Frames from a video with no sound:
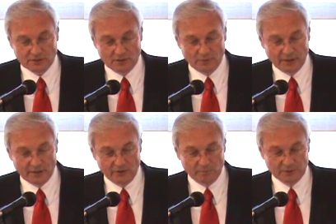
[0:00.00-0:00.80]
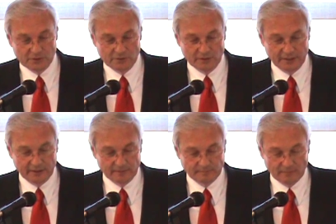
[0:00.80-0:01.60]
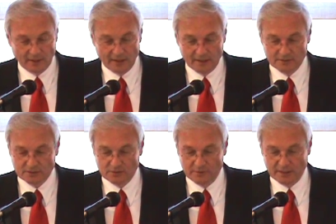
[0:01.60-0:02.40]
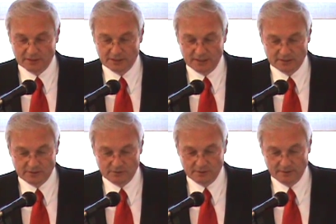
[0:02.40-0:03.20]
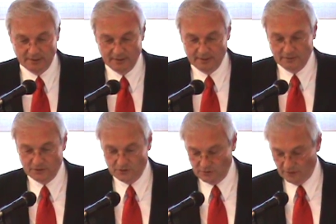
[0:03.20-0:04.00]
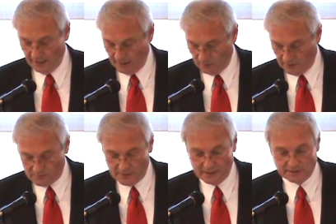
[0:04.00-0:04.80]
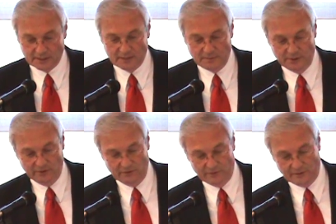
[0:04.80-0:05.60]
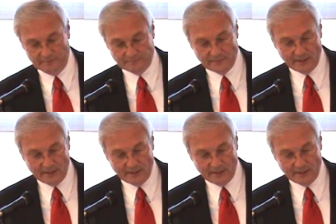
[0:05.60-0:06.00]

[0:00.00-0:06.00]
So we got a new platoon leader, and so we got a chance to, uh, to do that while everybody else had to be in uniform.